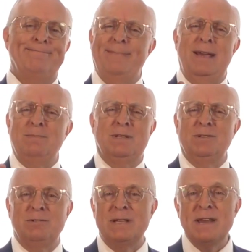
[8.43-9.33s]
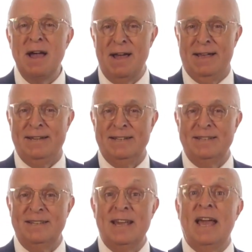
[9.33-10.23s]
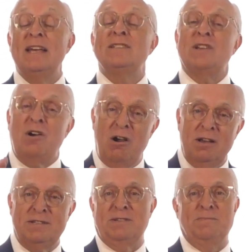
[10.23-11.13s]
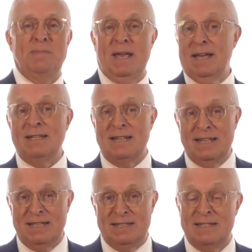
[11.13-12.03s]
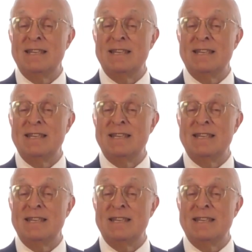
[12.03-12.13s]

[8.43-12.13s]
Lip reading: Absolutely not. As awesome as it is,